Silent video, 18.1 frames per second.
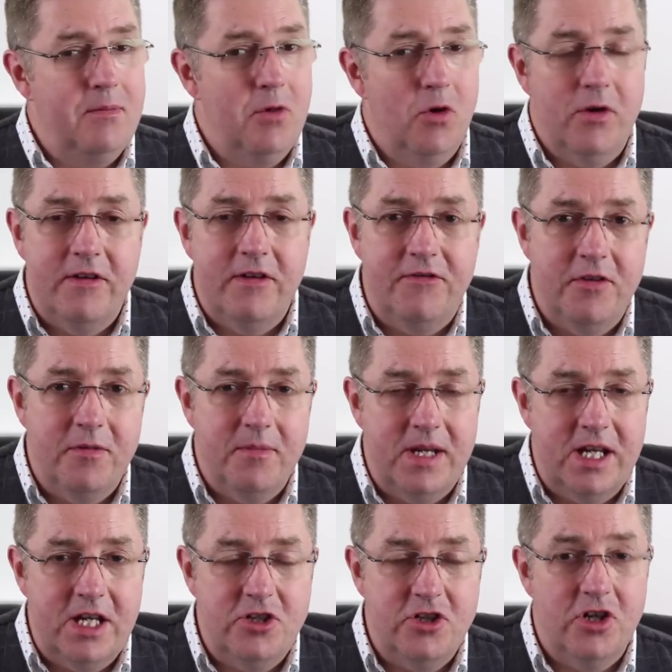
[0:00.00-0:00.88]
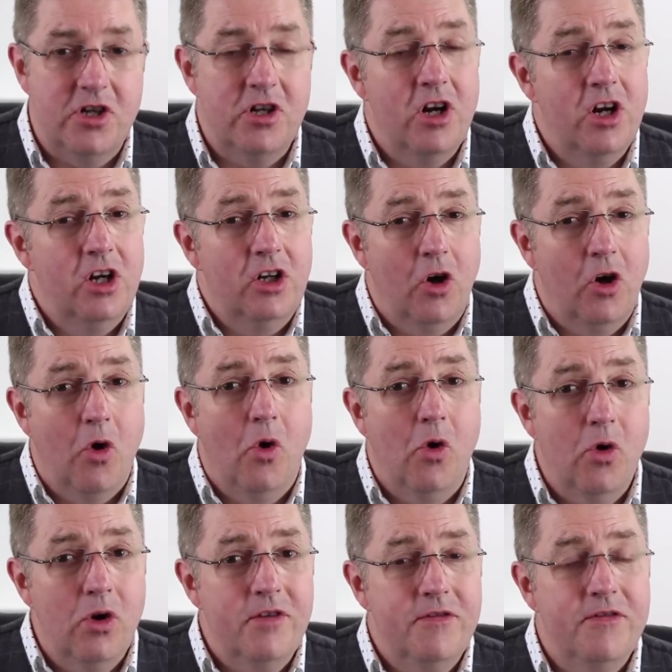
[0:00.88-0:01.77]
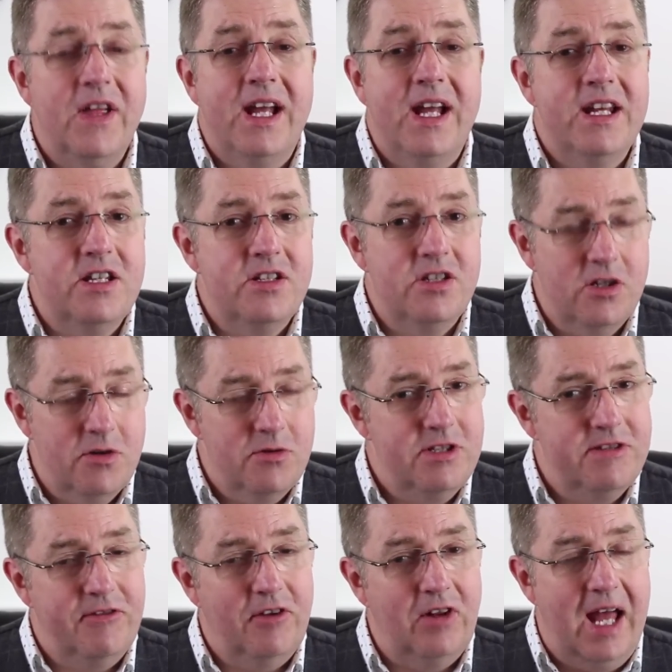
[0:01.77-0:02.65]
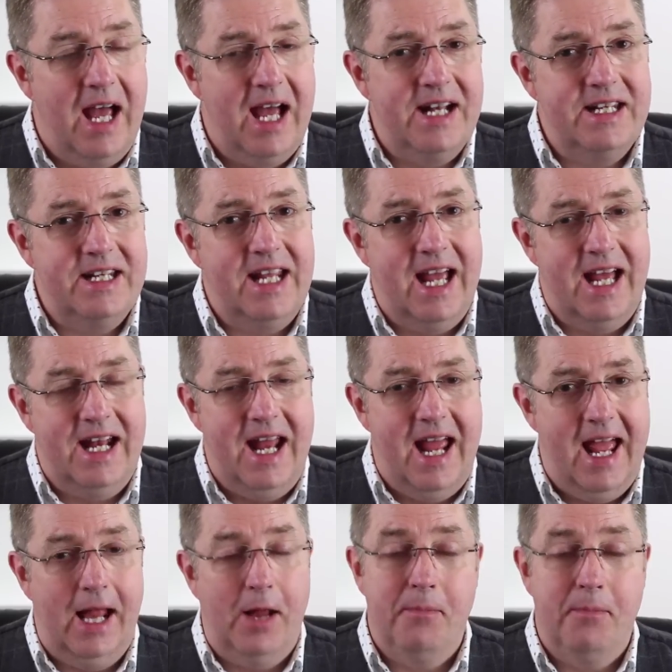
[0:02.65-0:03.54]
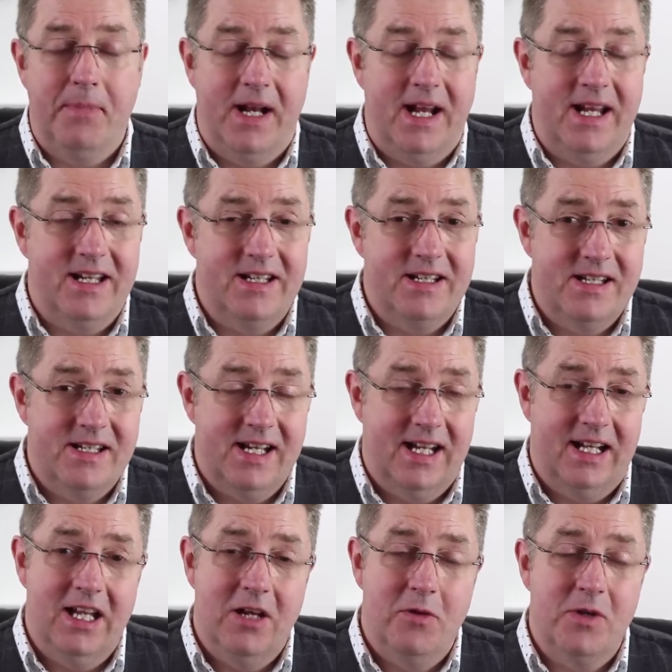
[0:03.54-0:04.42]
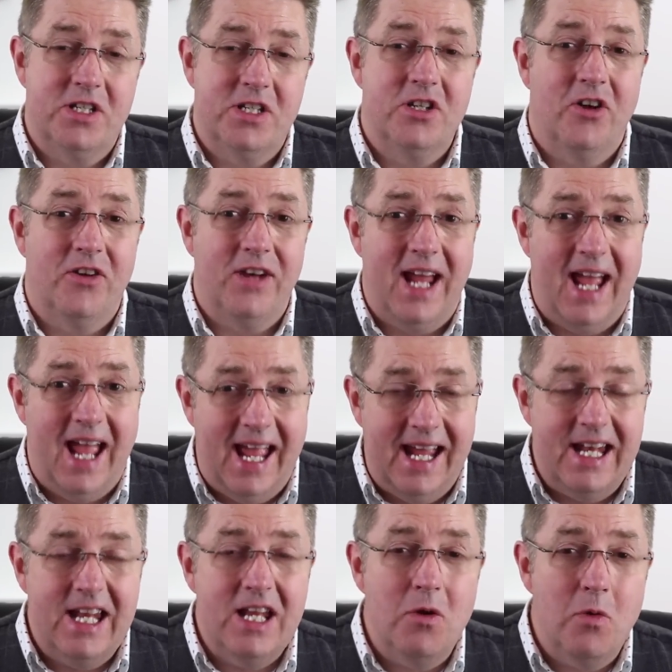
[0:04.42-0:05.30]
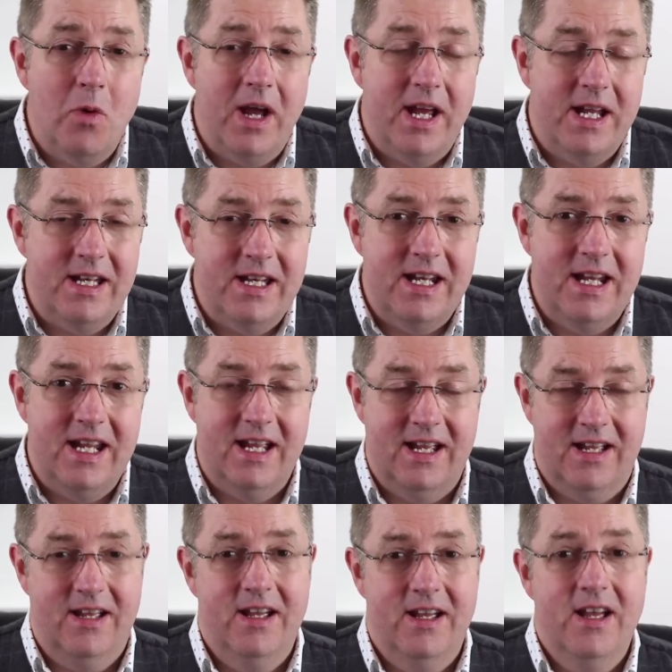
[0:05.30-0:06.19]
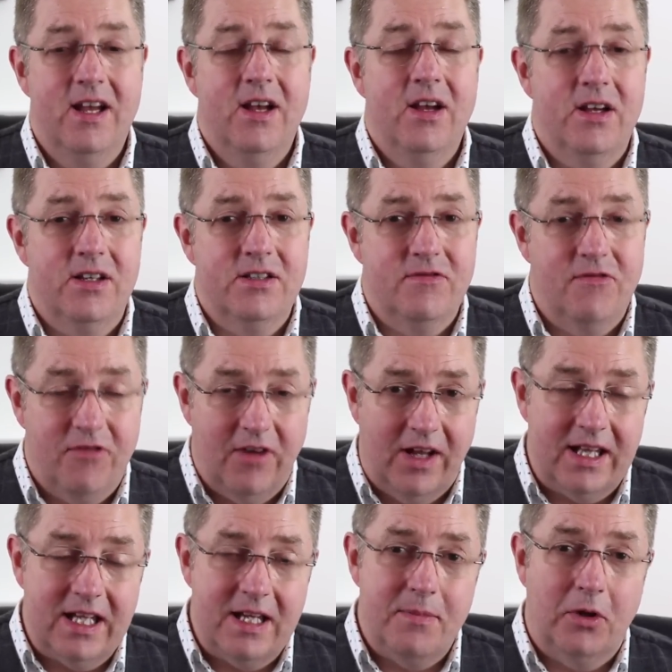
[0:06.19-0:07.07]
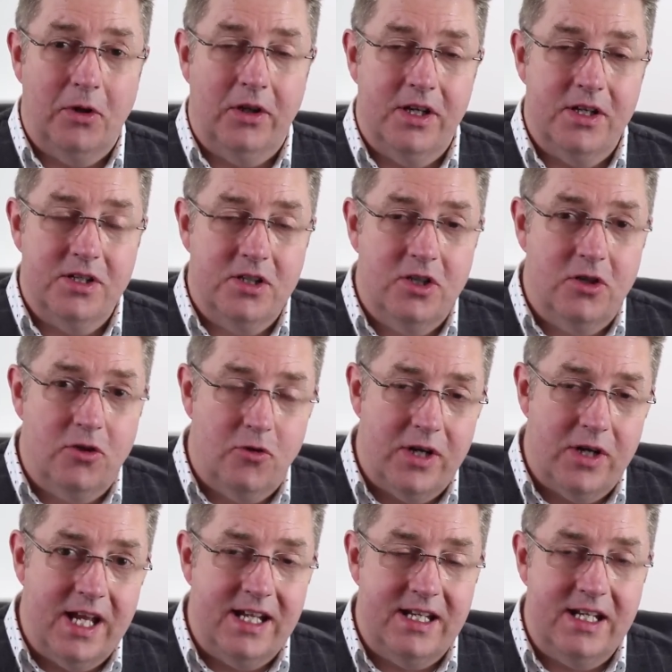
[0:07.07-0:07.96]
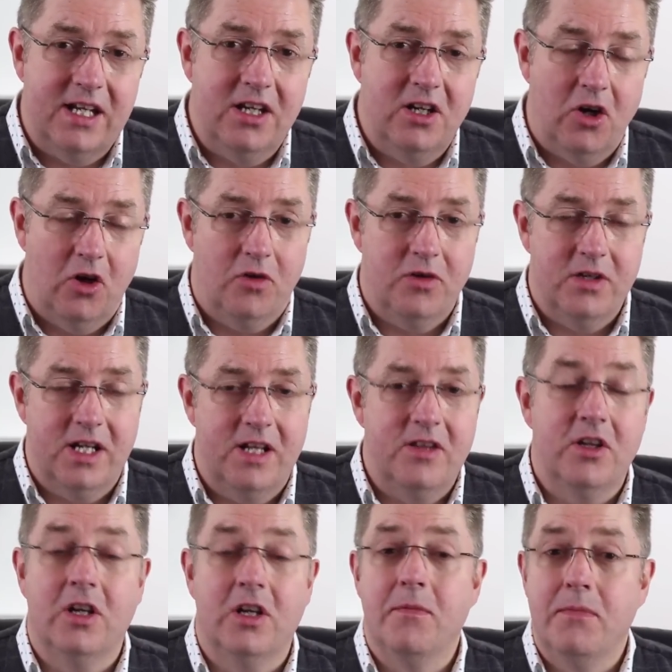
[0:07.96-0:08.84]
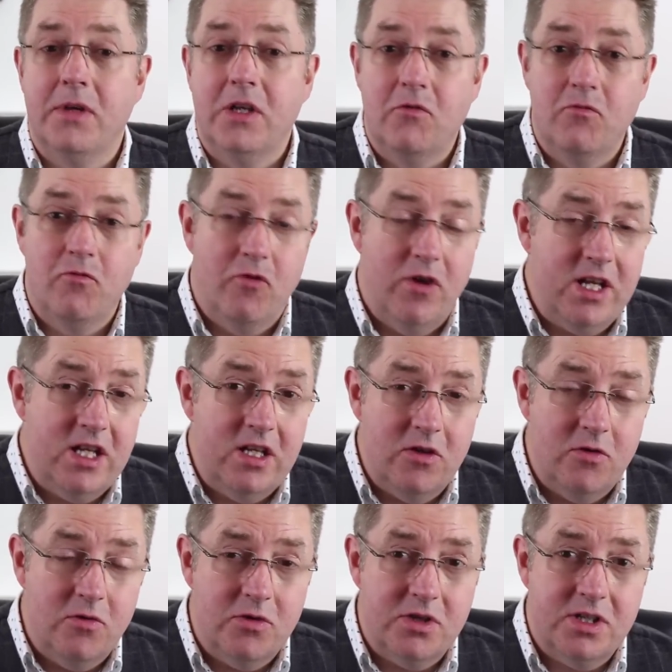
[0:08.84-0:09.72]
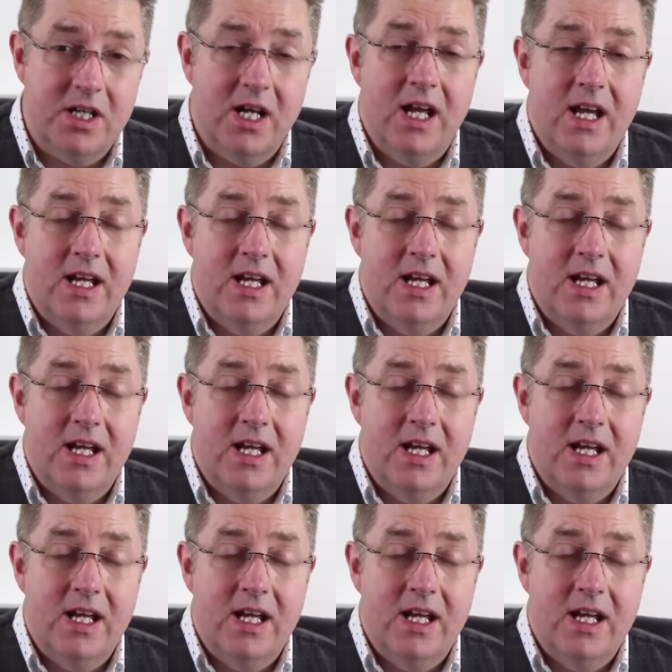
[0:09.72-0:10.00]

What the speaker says: more information, all of that is useful and can help, but I can tell you it's not anywhere near as valuable as creating content that can be reused